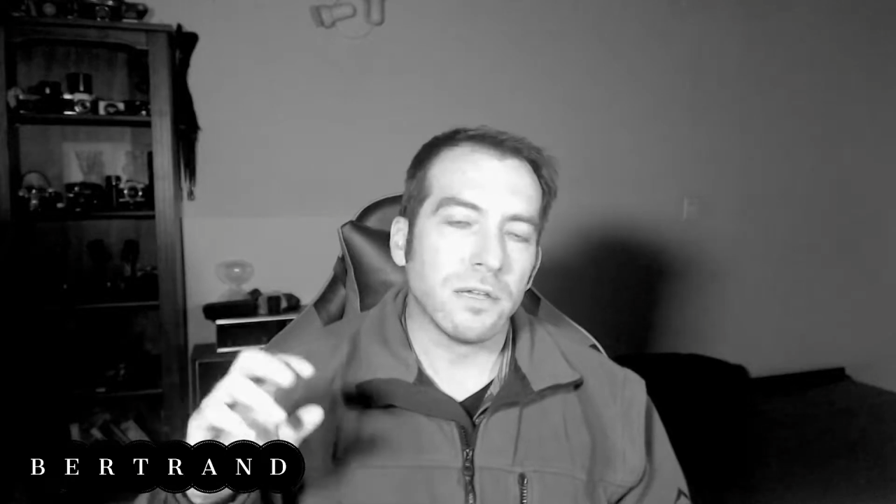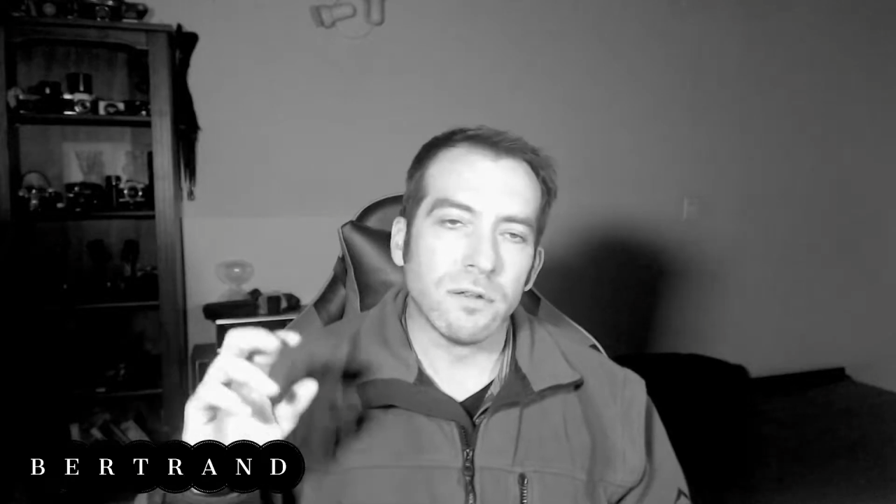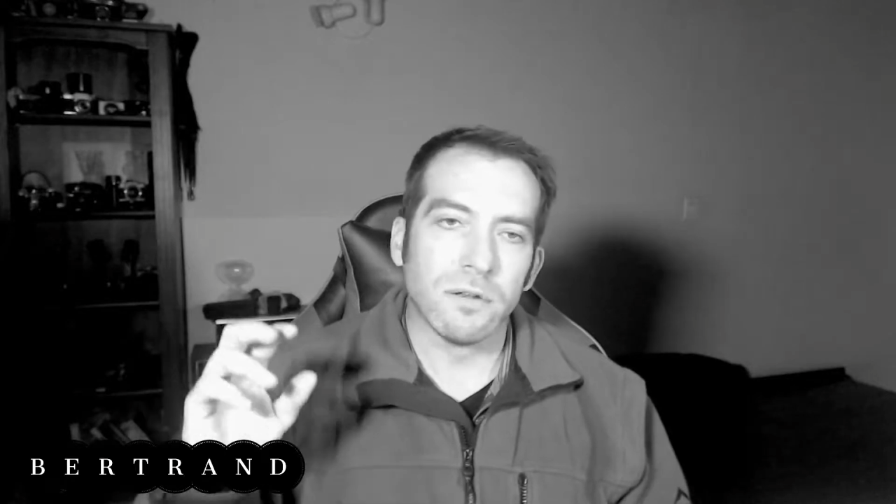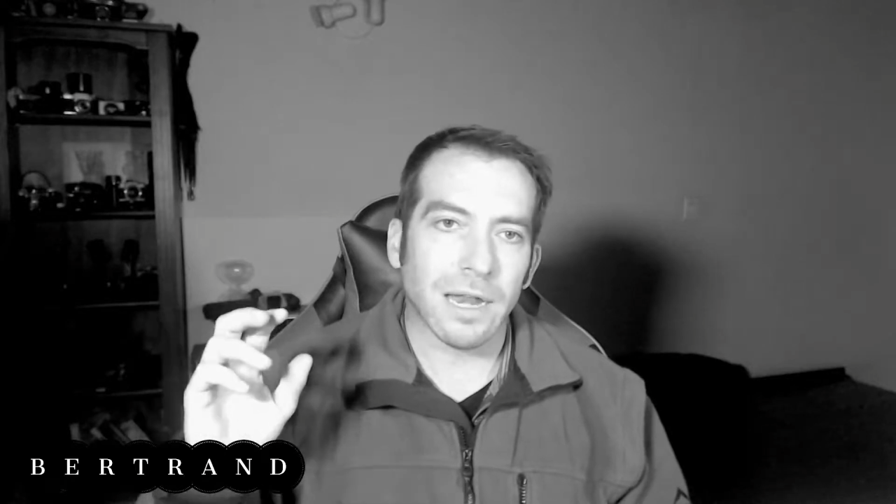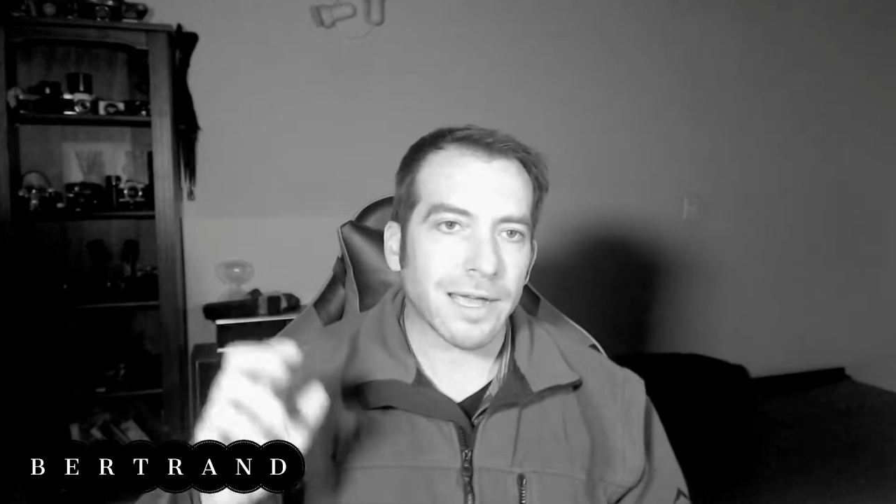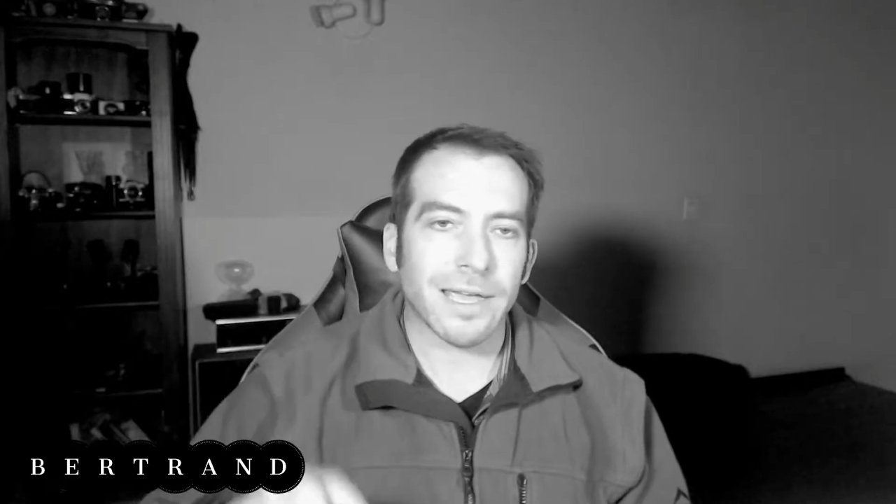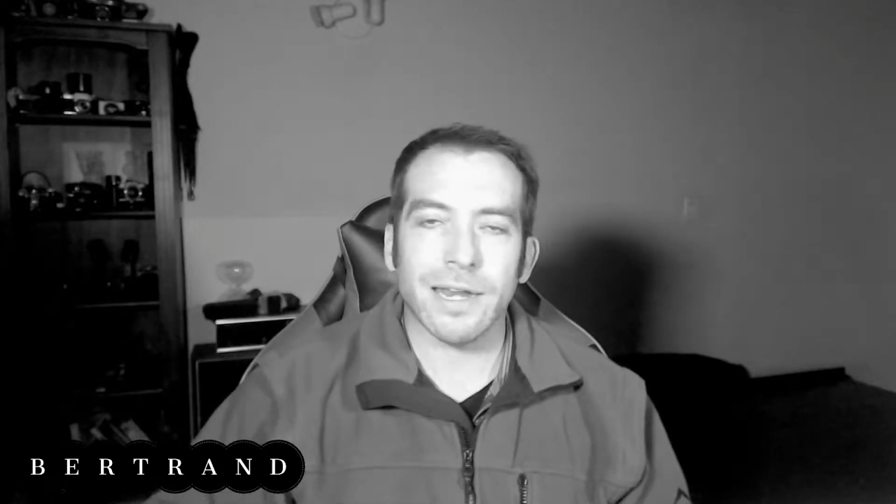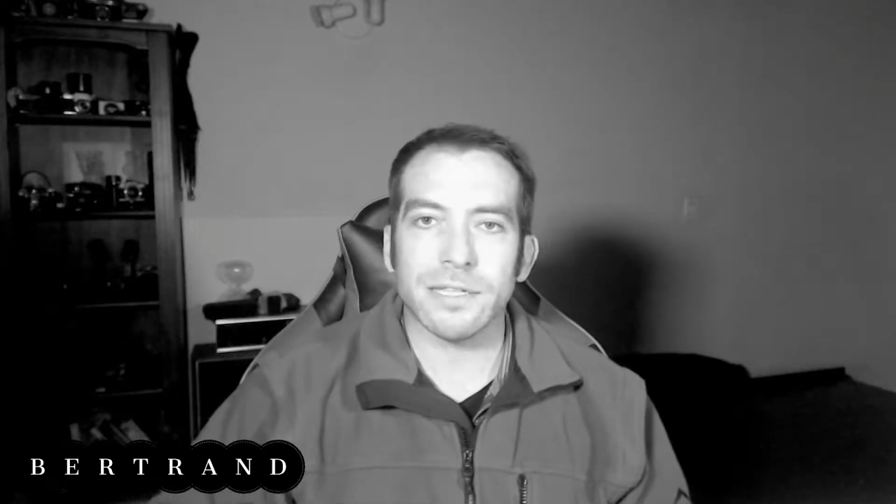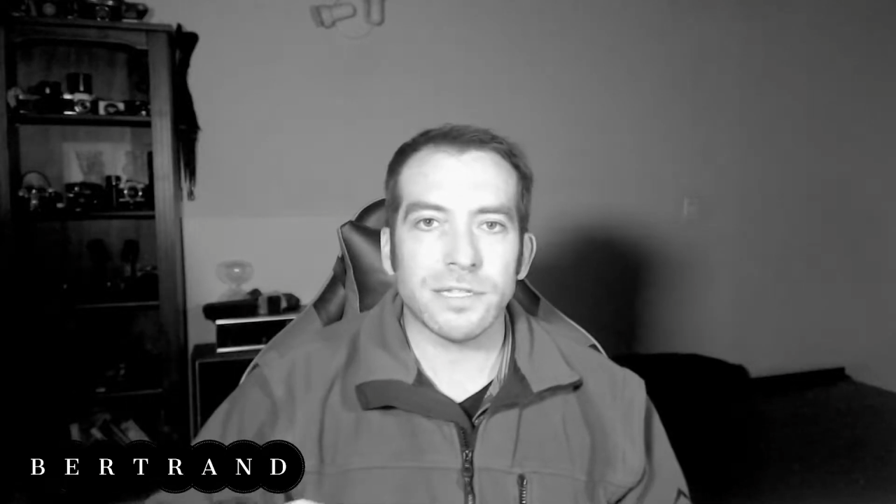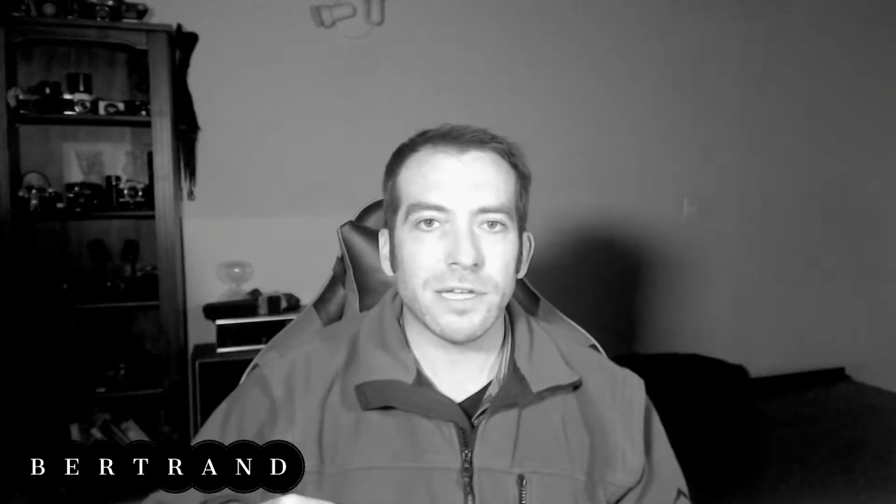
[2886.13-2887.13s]
you like
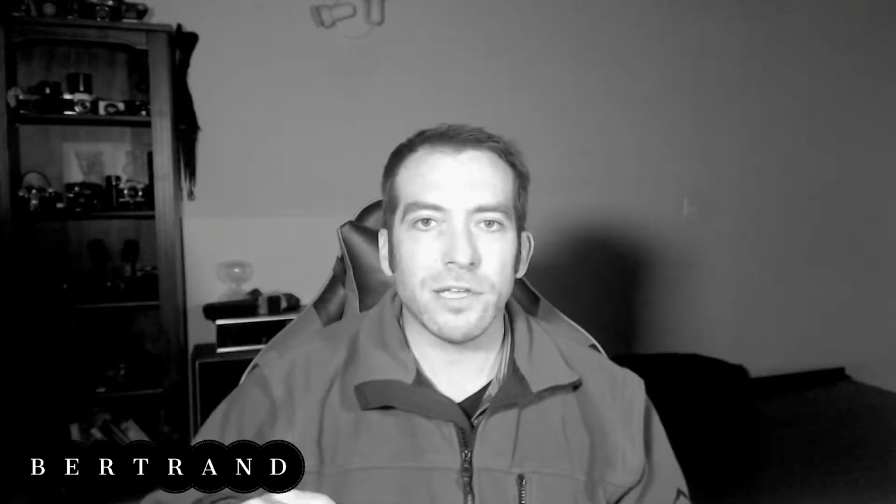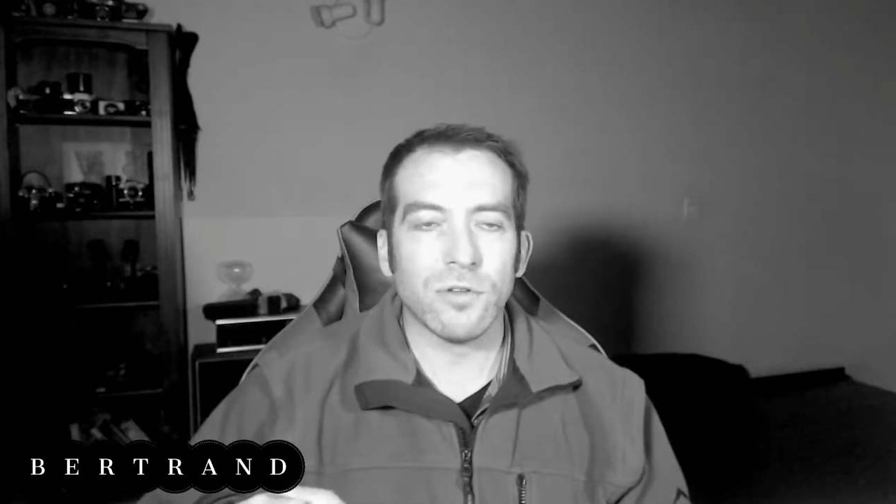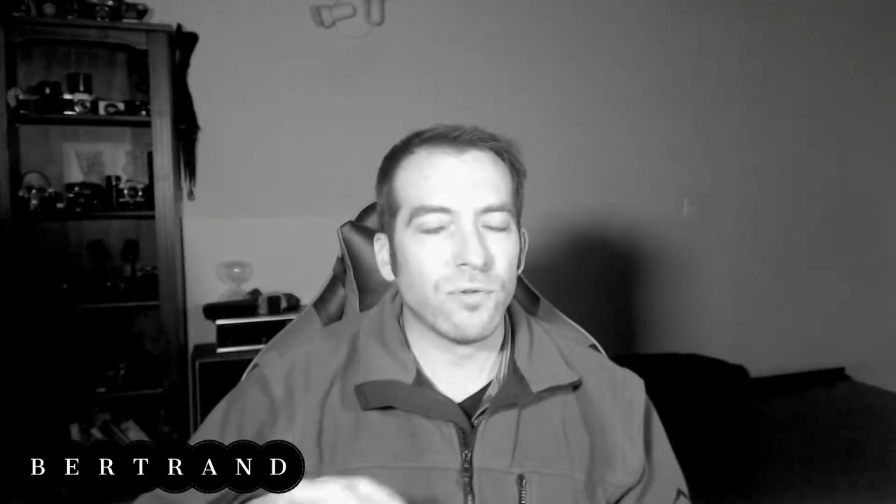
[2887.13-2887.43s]
editing,